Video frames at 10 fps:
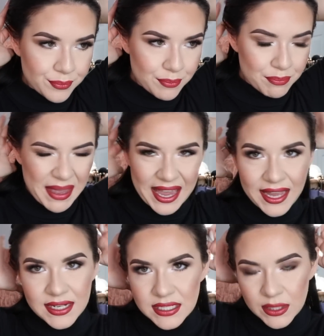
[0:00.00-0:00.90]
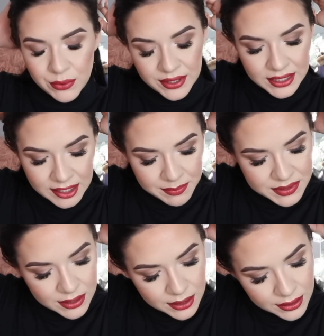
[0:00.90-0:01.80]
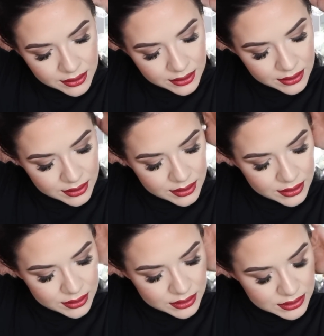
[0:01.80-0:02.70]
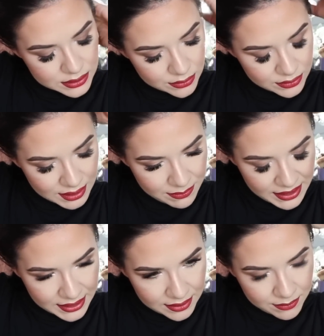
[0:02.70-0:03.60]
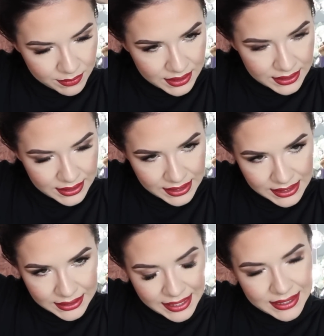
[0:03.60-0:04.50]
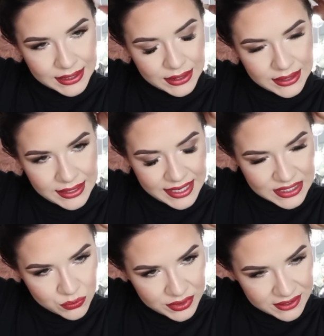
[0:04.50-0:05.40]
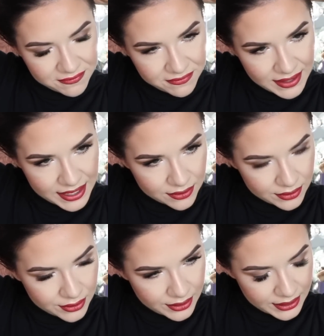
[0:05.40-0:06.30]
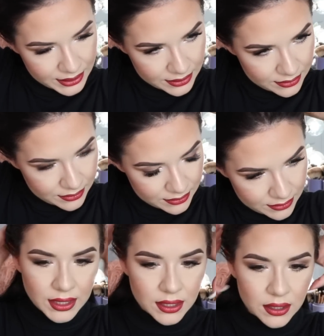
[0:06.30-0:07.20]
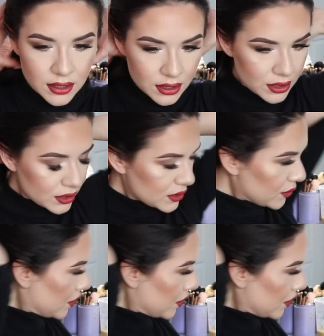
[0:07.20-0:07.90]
band, like where the clips are. So they make them, it like lays really flat on your head. So